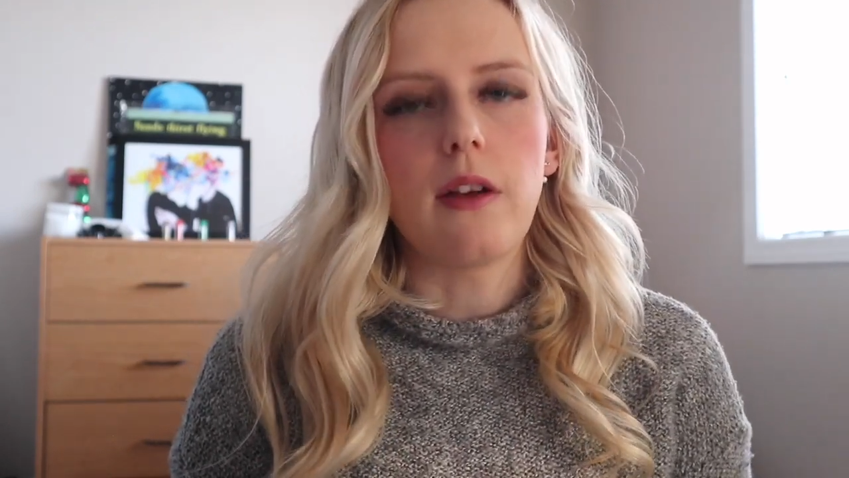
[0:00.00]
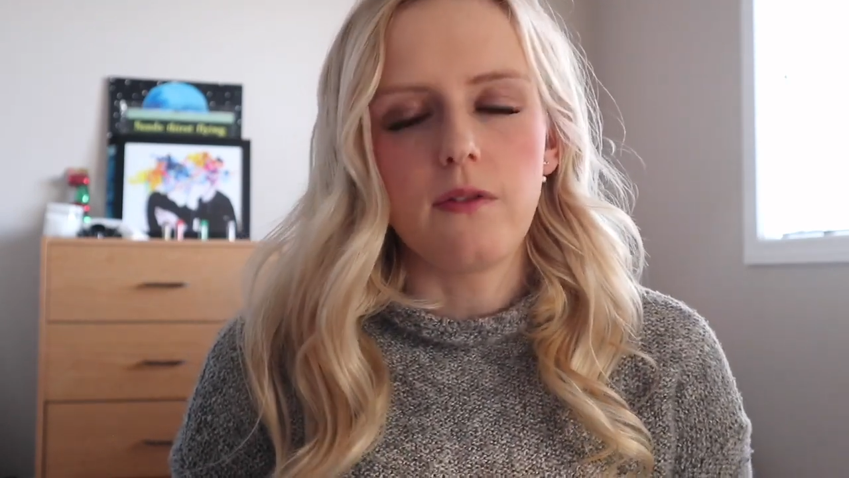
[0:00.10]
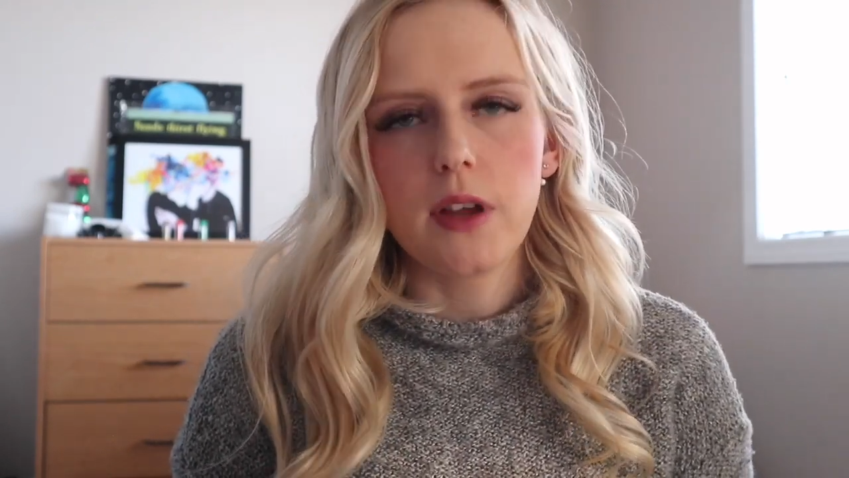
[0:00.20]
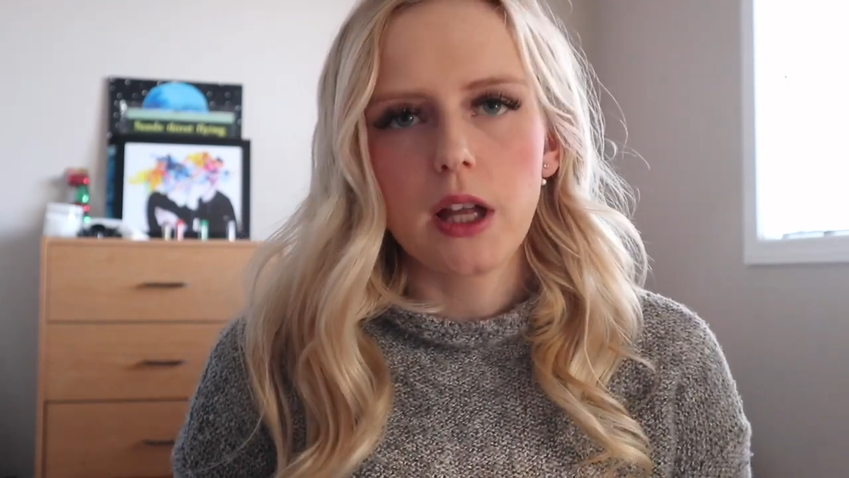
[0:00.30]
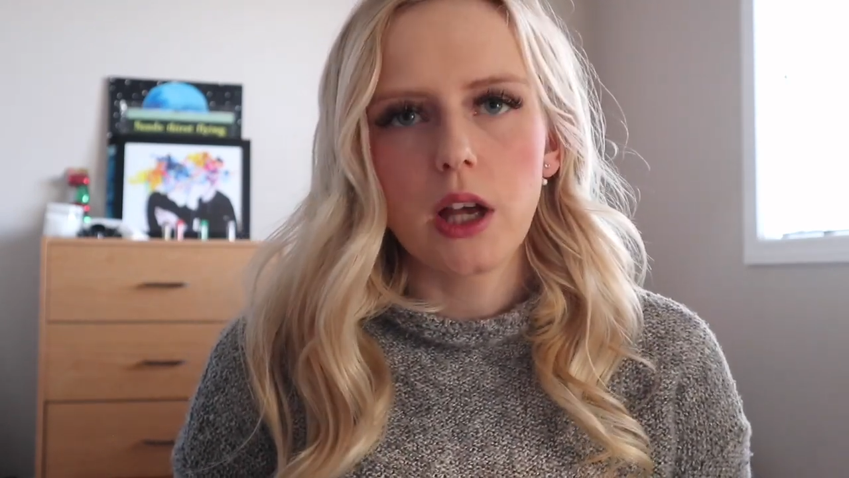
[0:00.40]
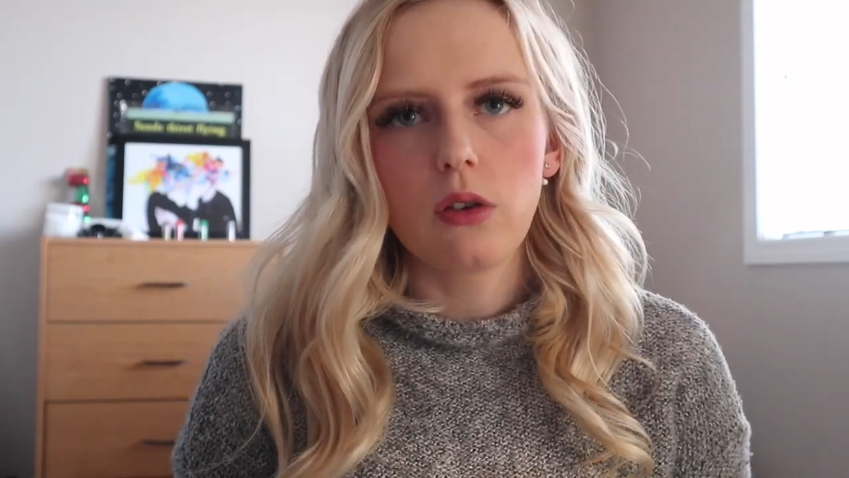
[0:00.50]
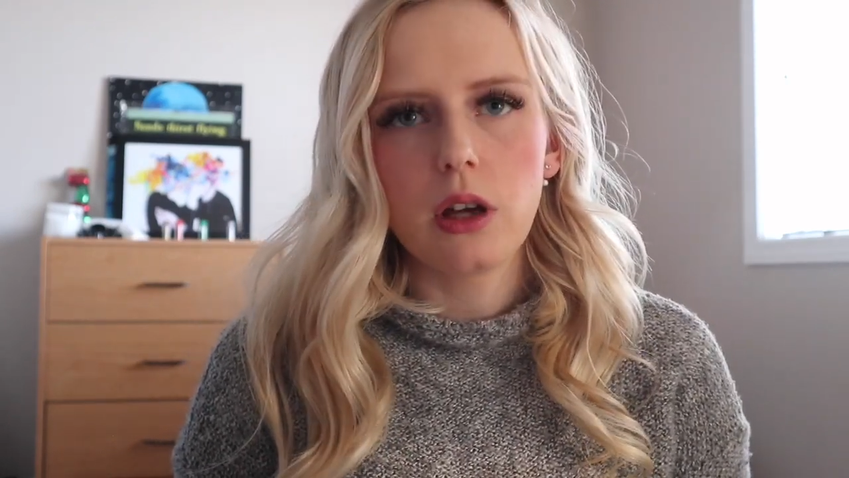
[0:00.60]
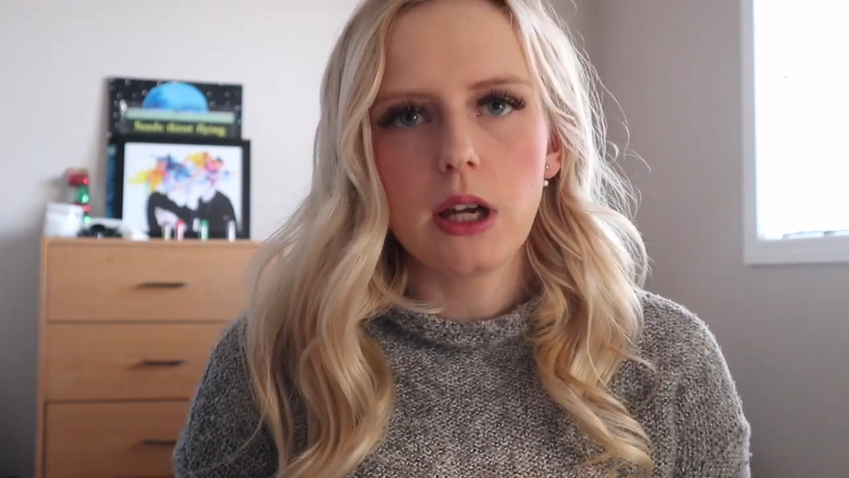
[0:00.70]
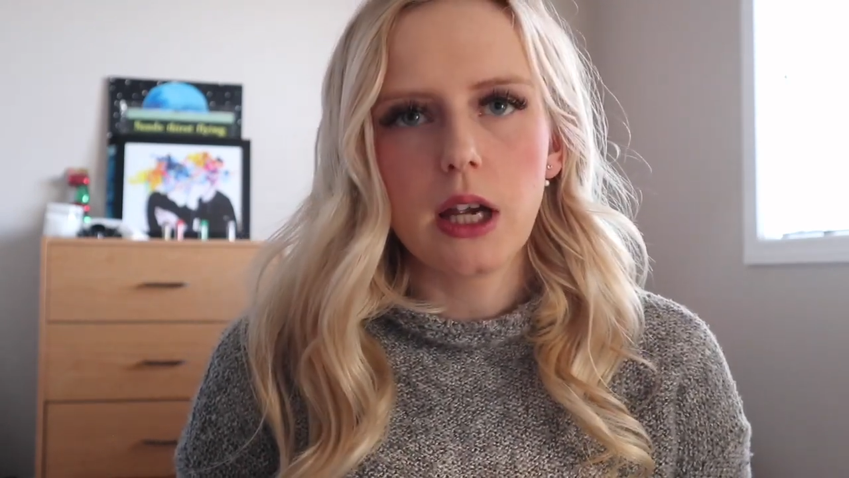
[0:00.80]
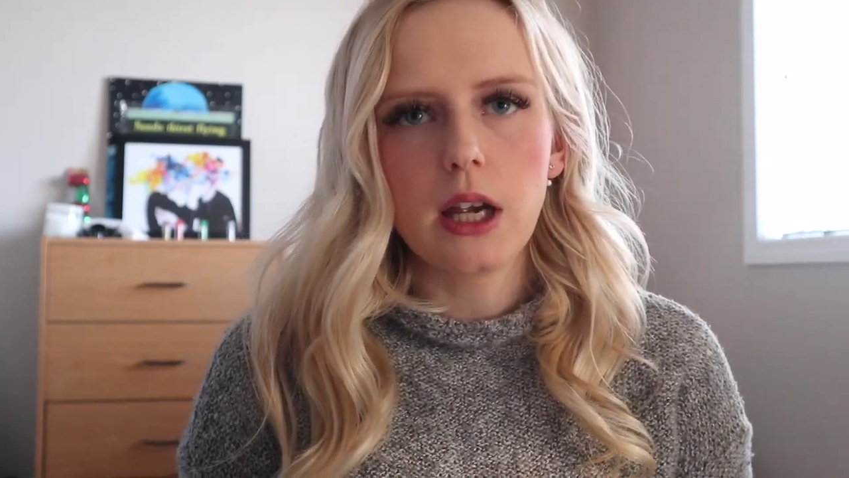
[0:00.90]
I feel like
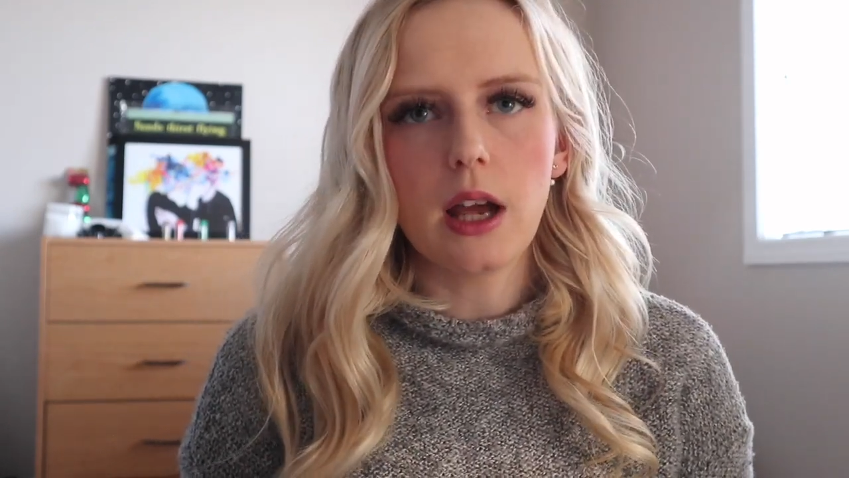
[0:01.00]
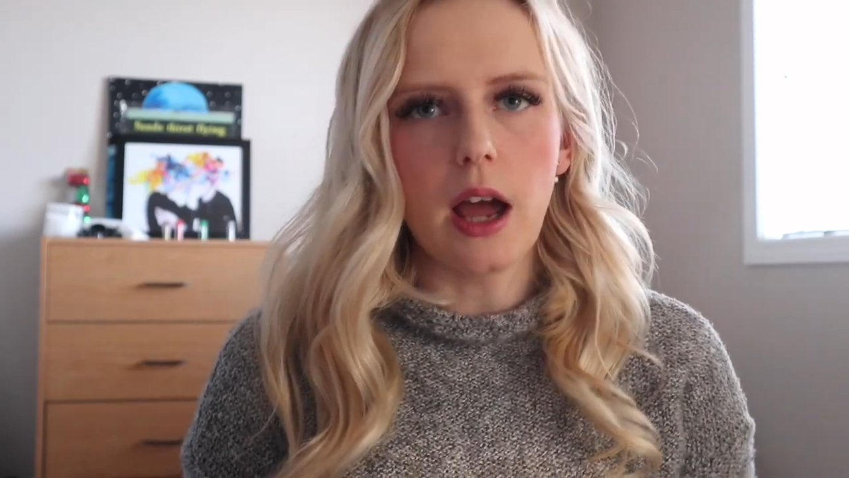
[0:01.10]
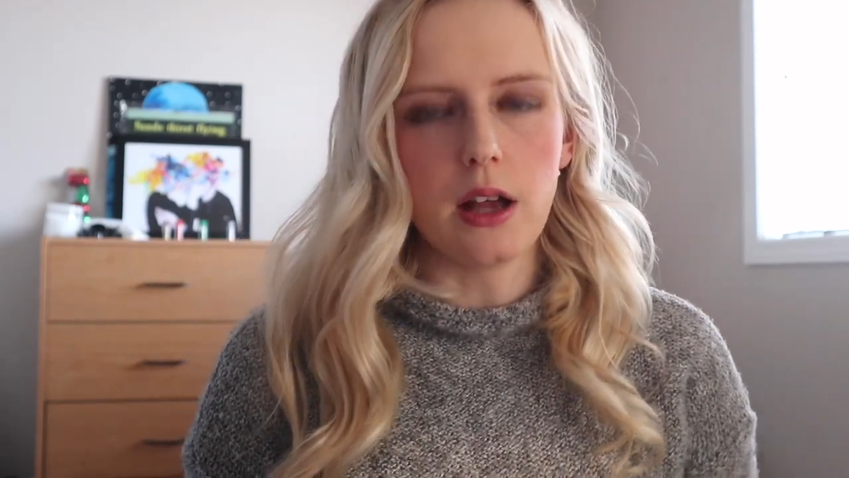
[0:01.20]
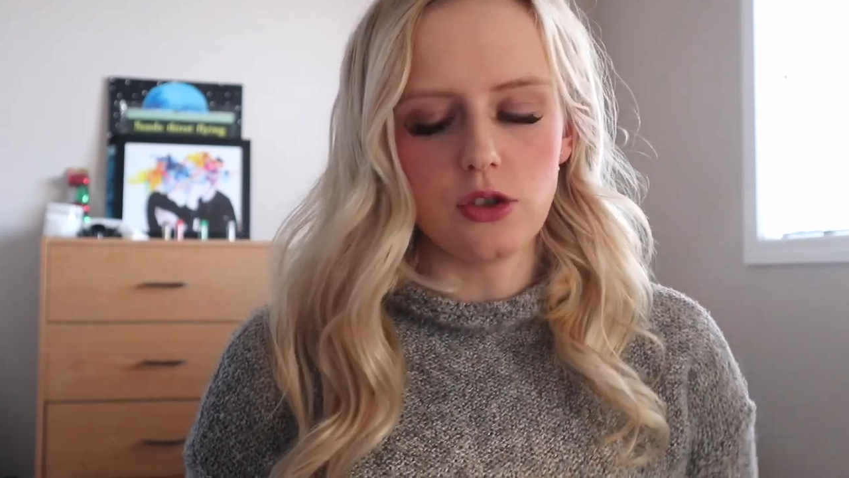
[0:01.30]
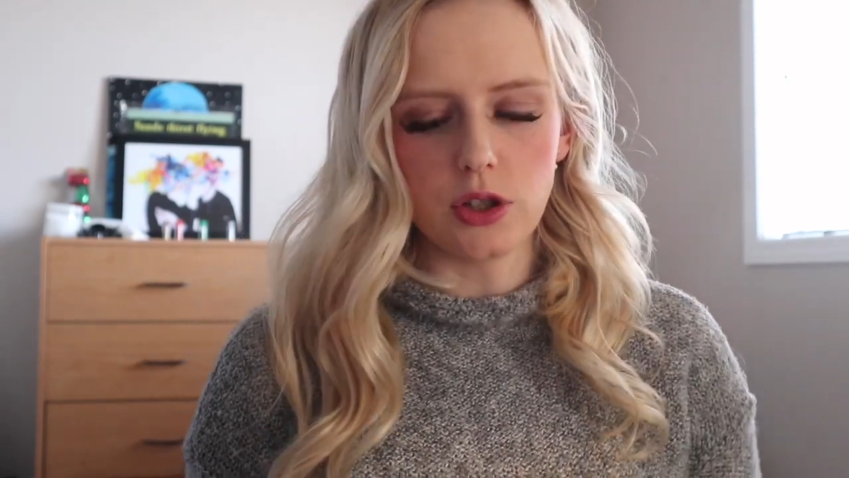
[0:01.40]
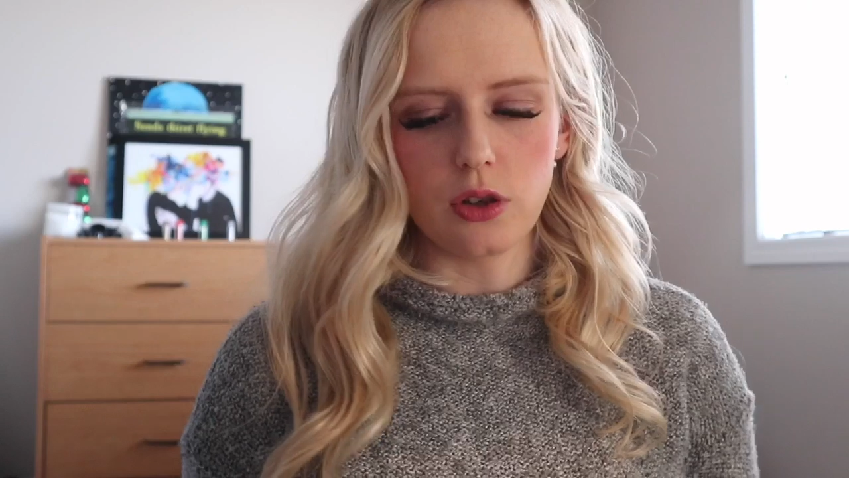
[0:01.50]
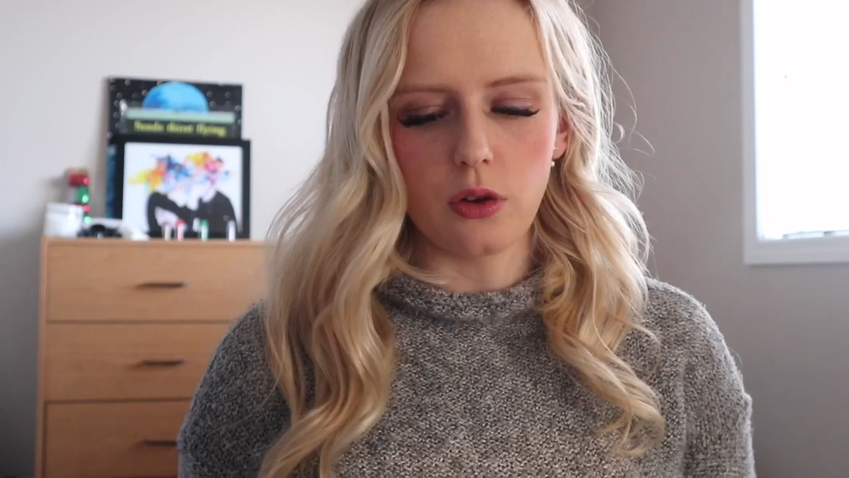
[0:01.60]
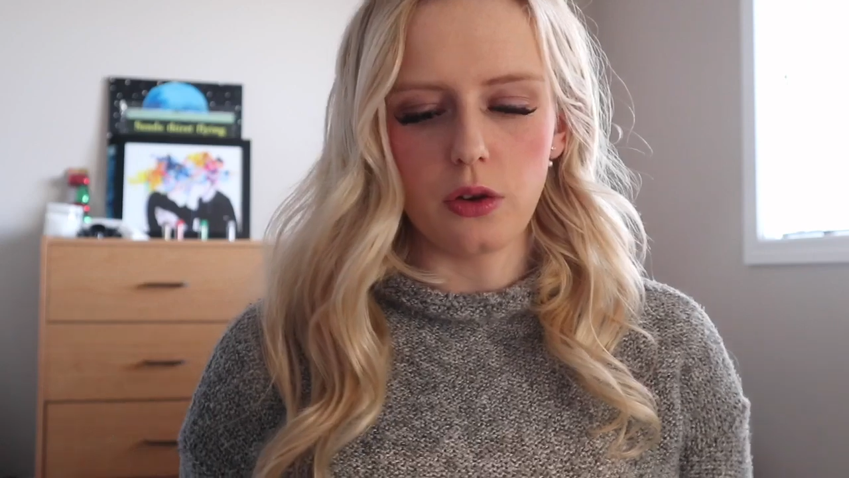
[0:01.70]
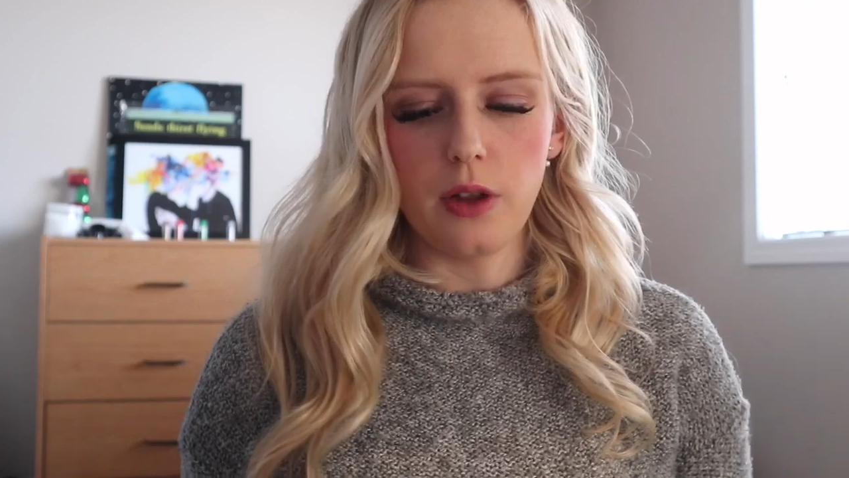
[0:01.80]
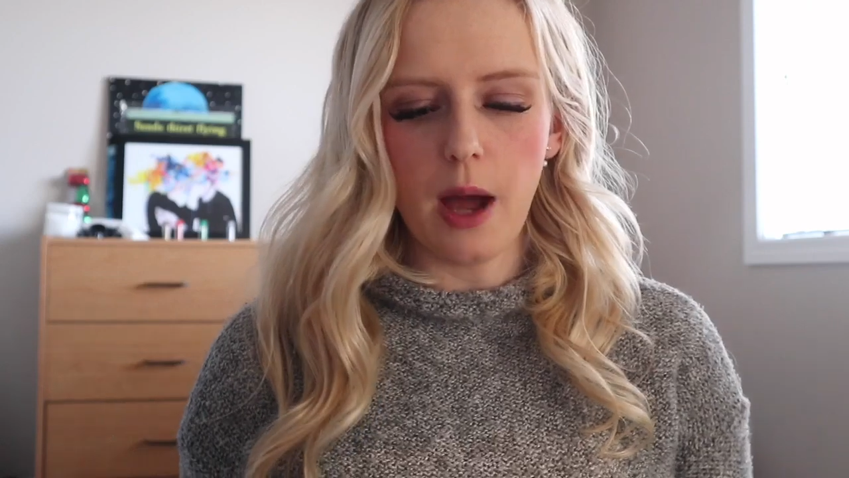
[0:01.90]
reading and just
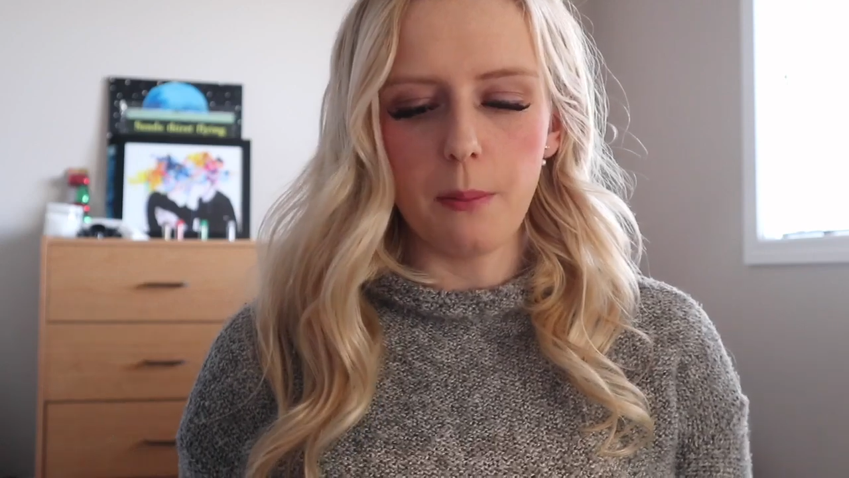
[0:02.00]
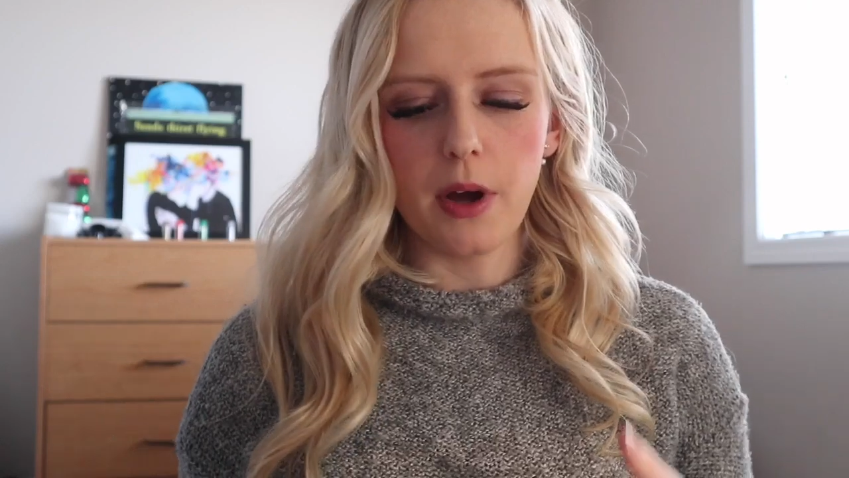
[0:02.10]
go through that,